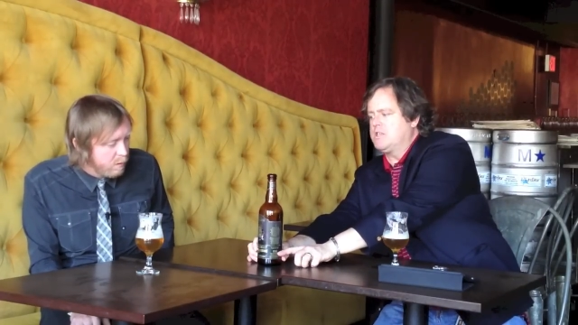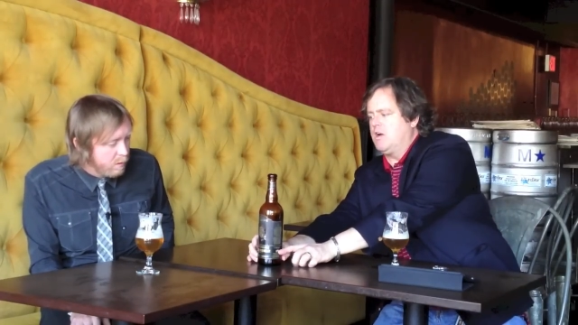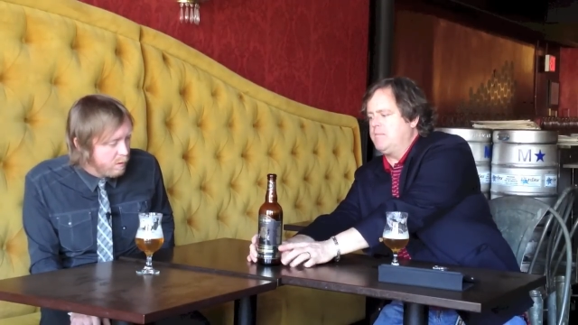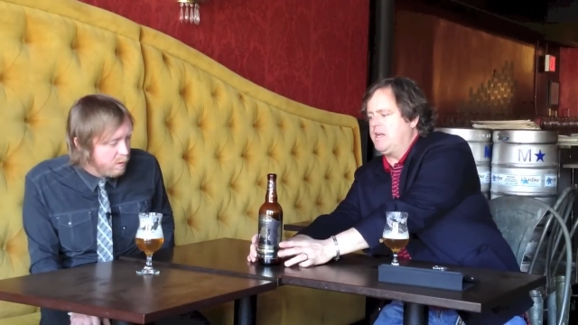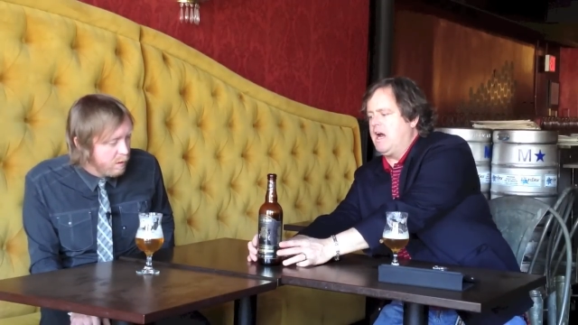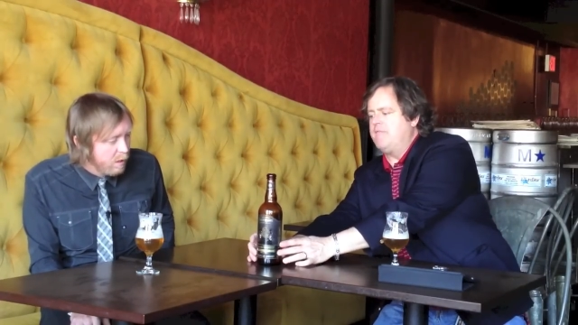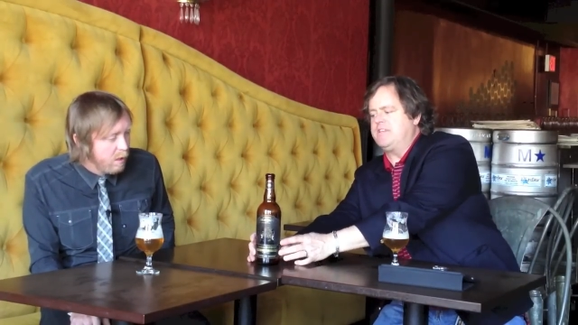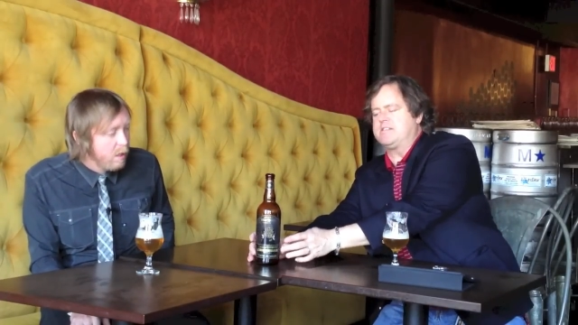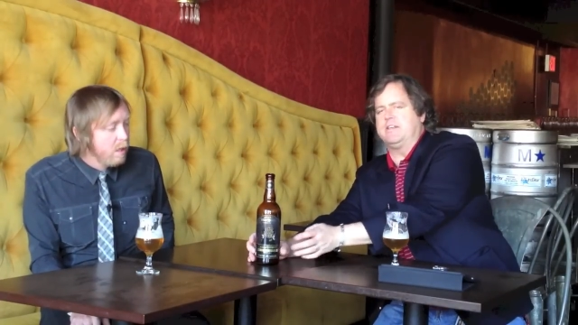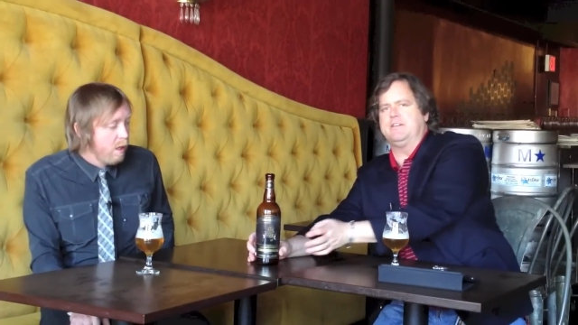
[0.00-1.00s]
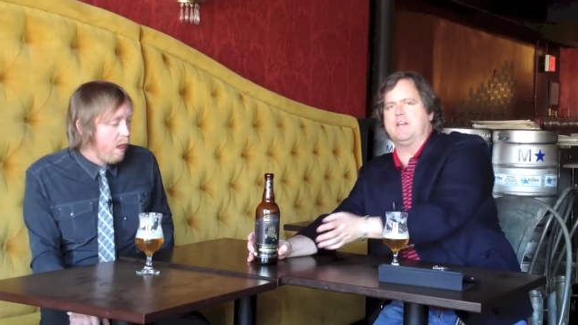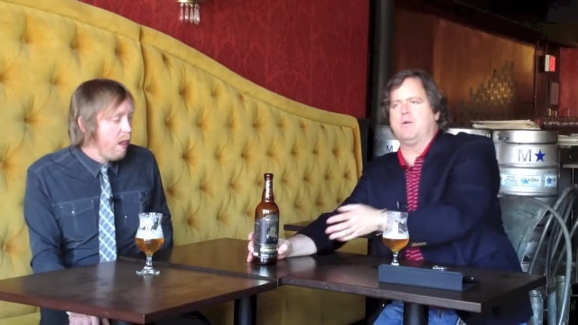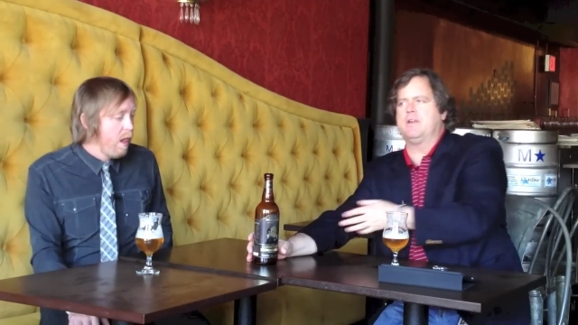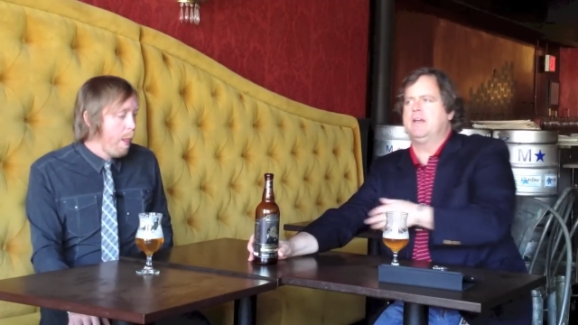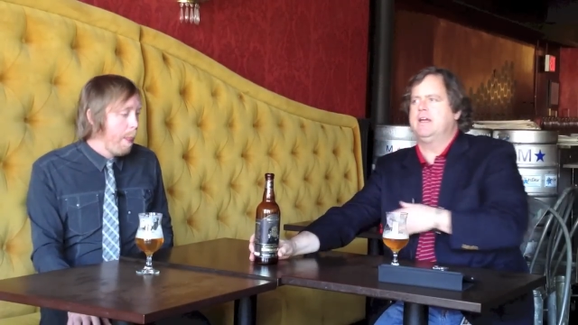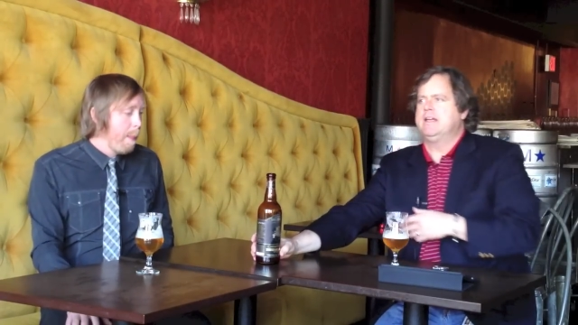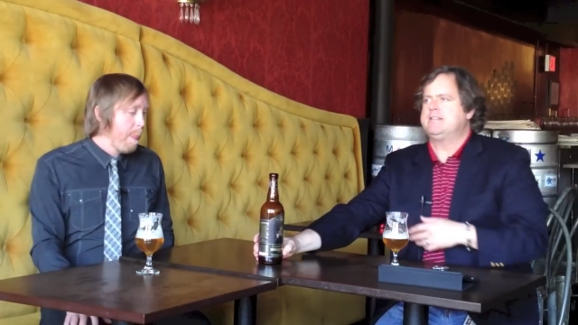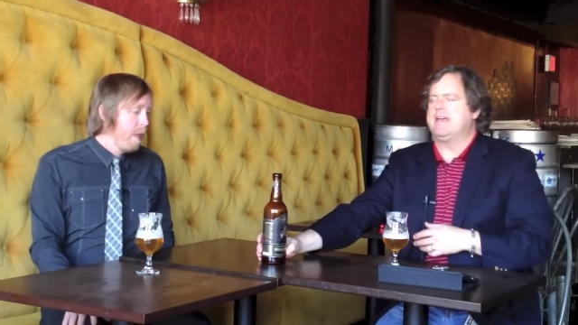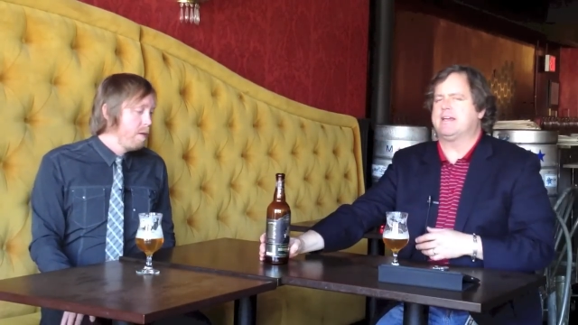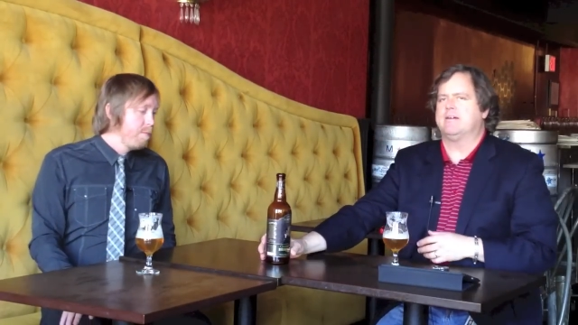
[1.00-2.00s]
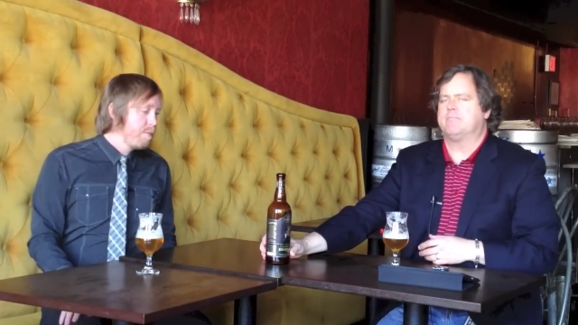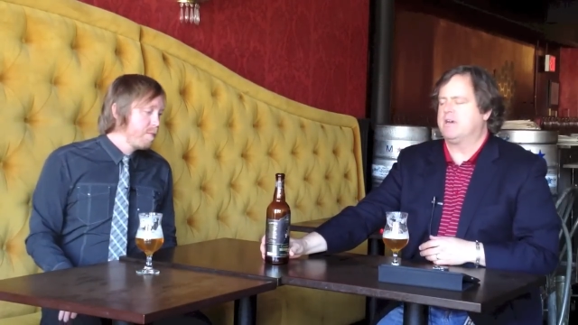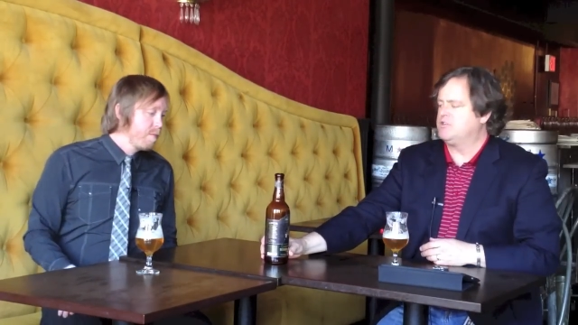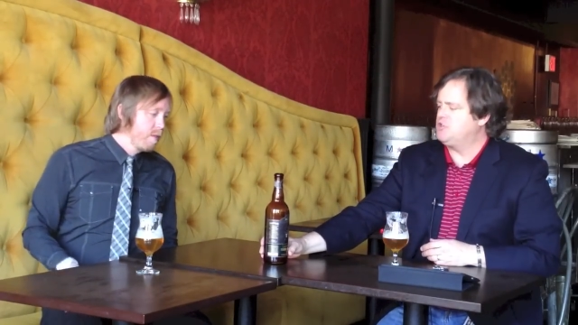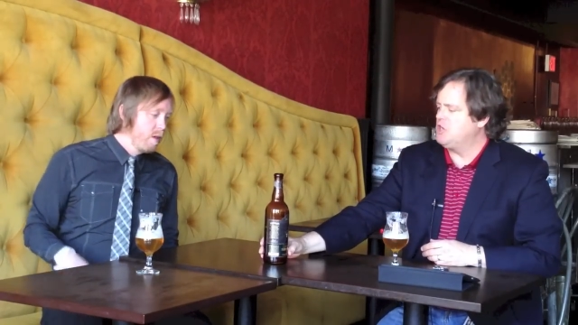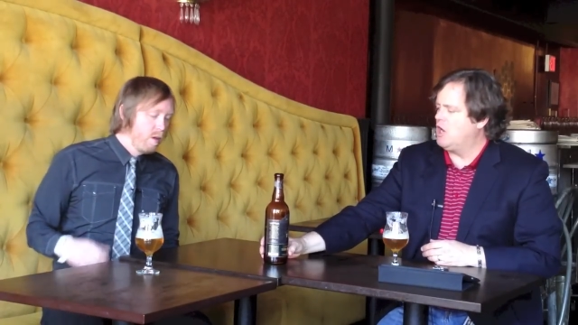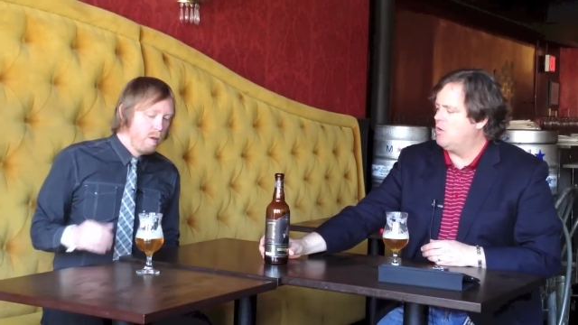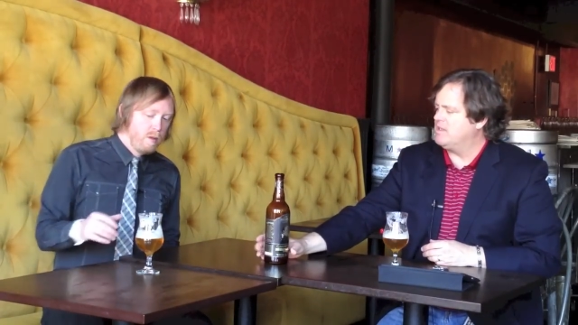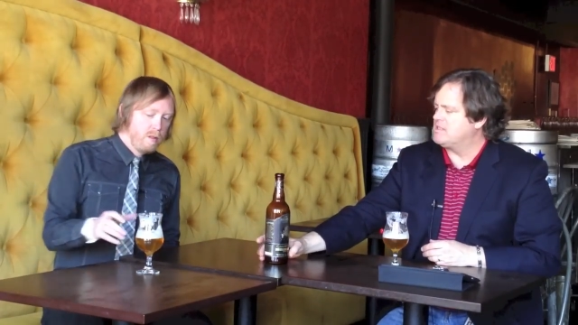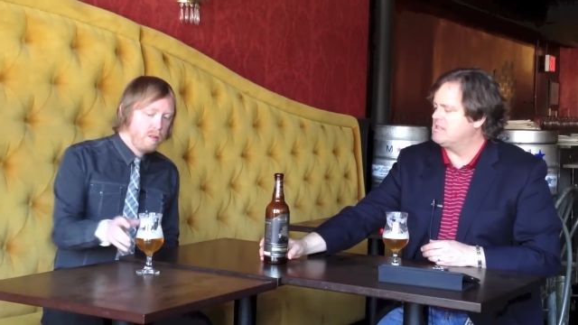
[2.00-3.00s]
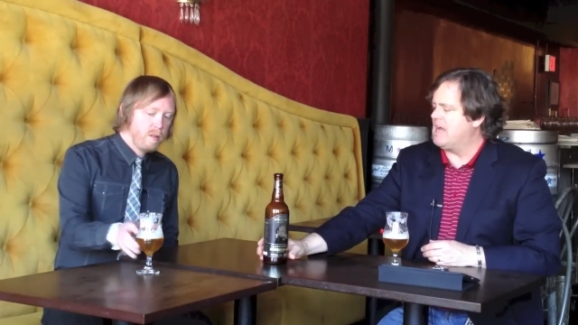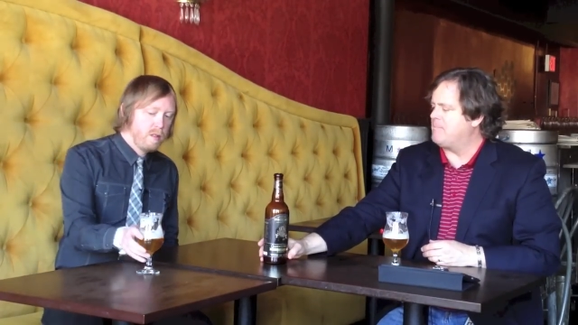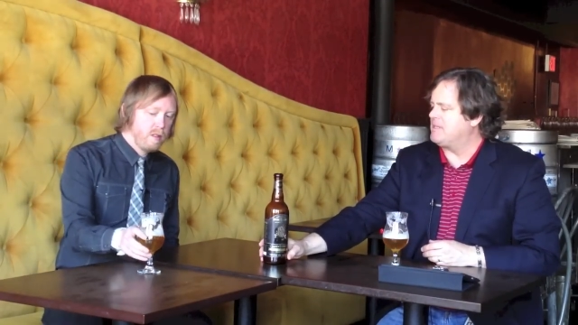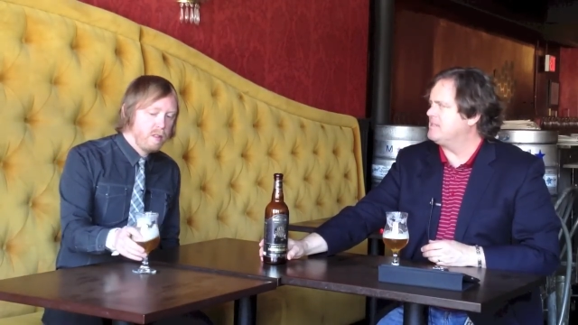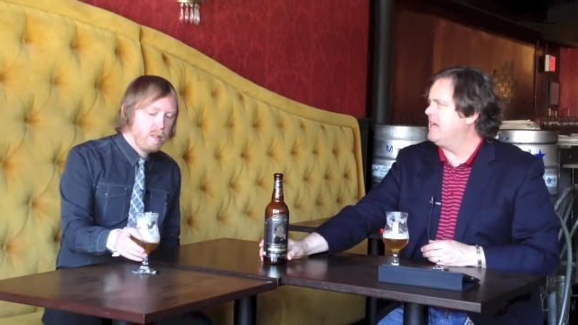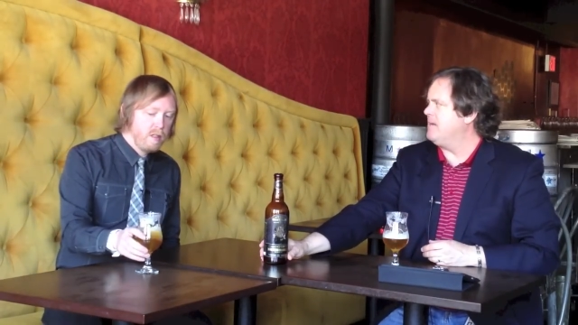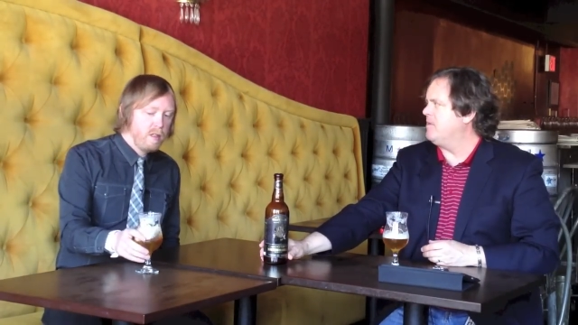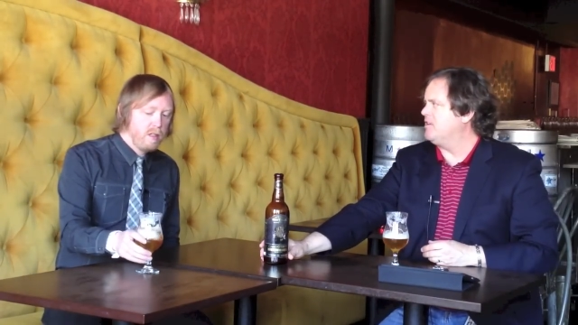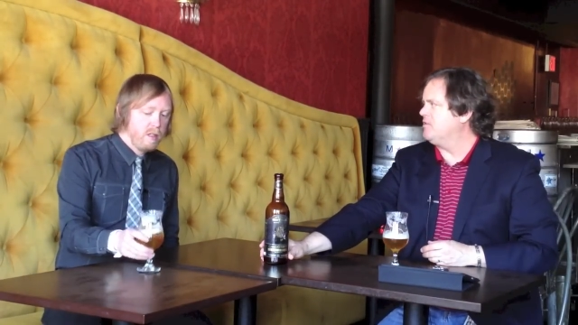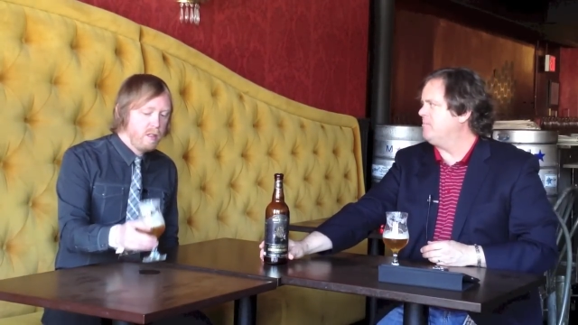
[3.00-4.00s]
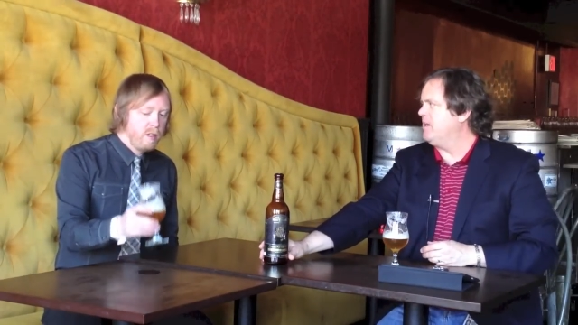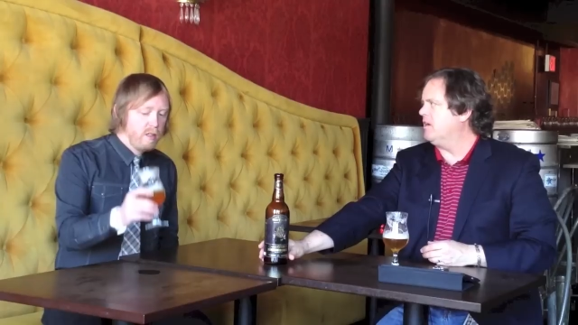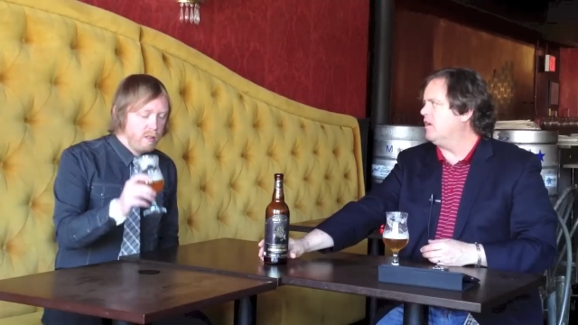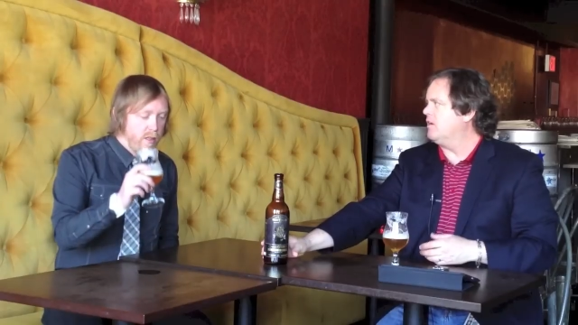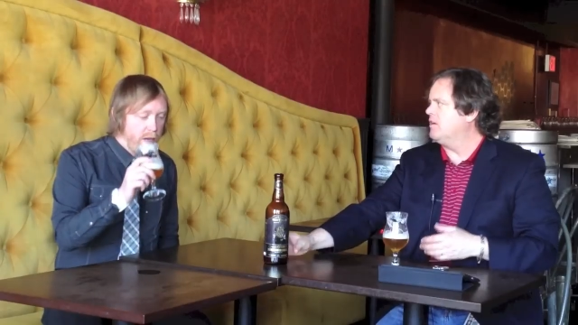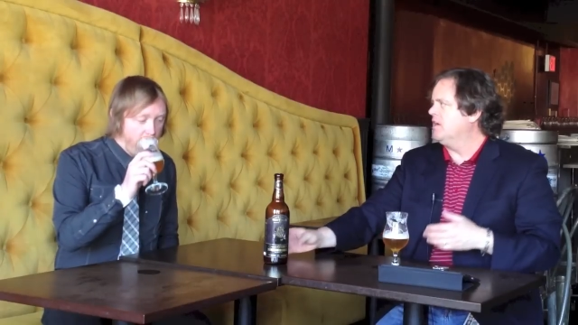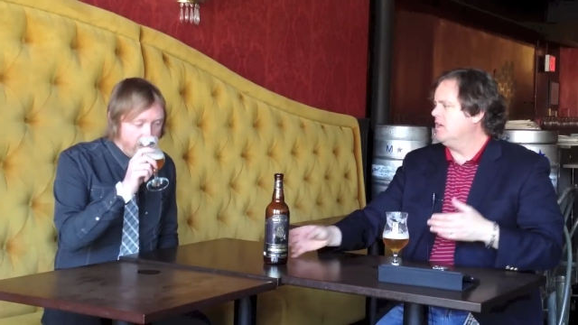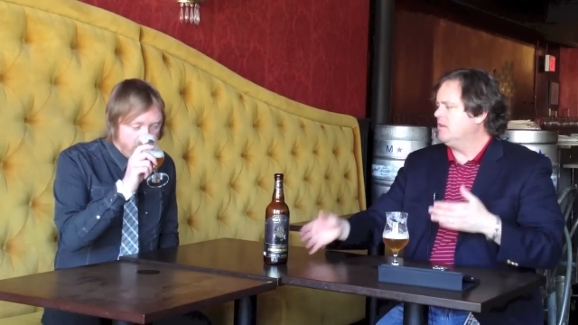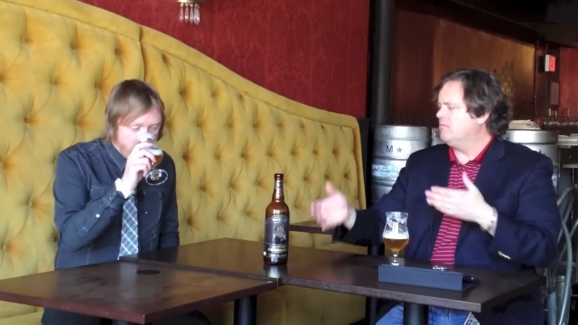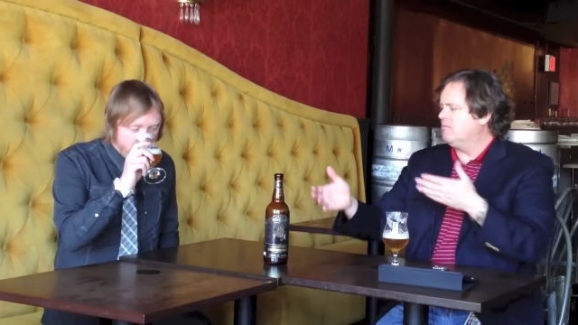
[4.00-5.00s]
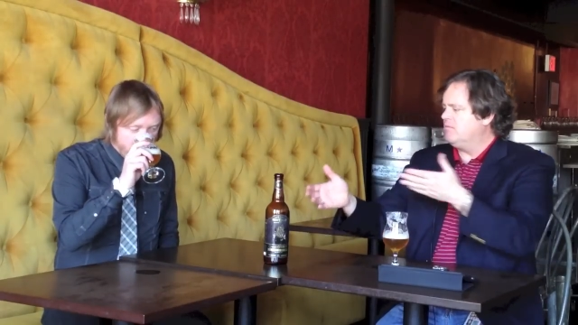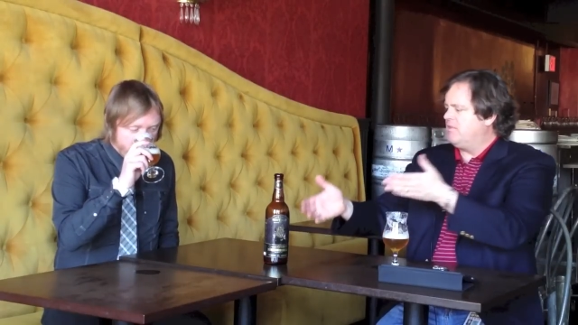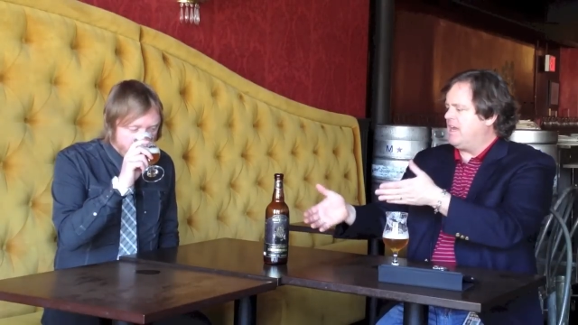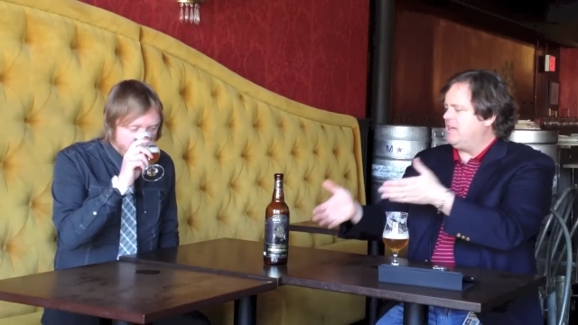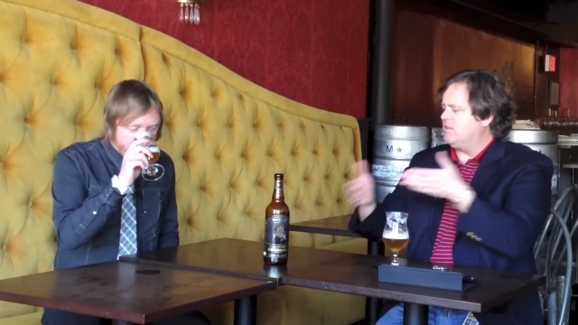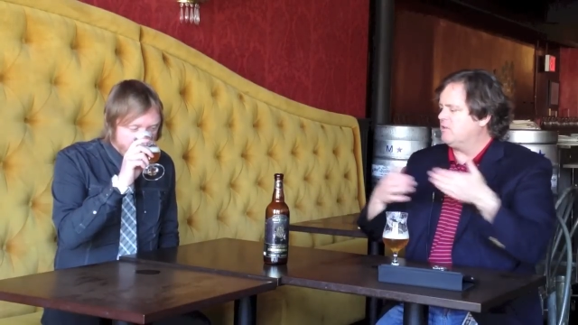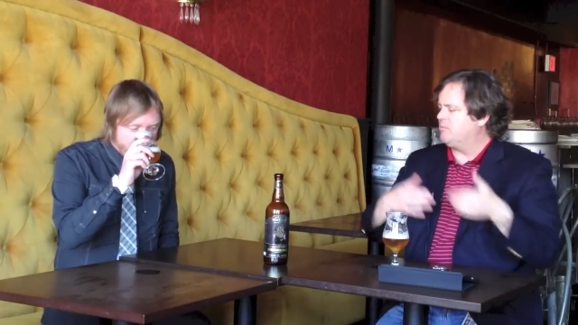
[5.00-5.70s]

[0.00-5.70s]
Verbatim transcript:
Speaker 1: So, I mean, obviously you don't take a, a show and slap its name on your beer. Yeah. They either